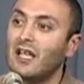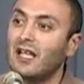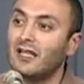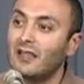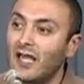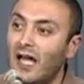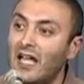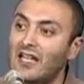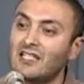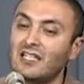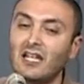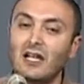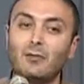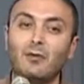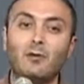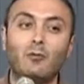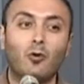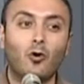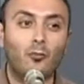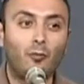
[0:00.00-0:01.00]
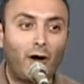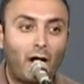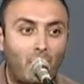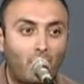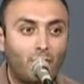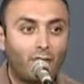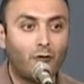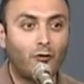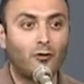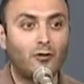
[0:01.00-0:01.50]
That's going to be more
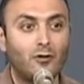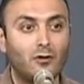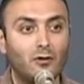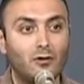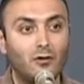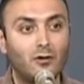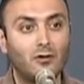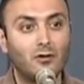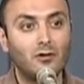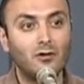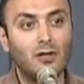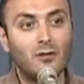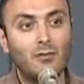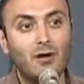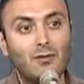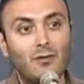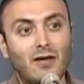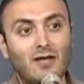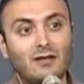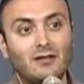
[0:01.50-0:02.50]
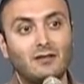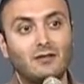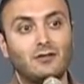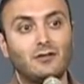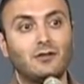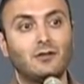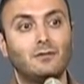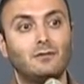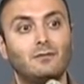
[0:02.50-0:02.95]
powerful than my message.